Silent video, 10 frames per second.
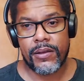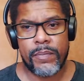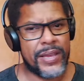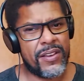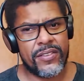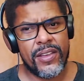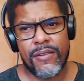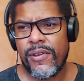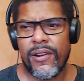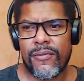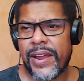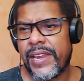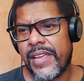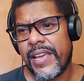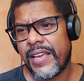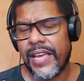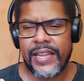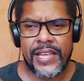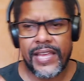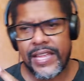Because we're already
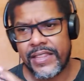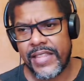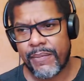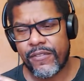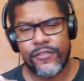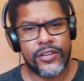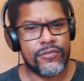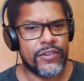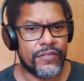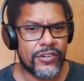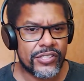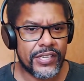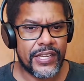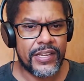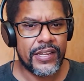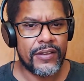getting in debt for the university.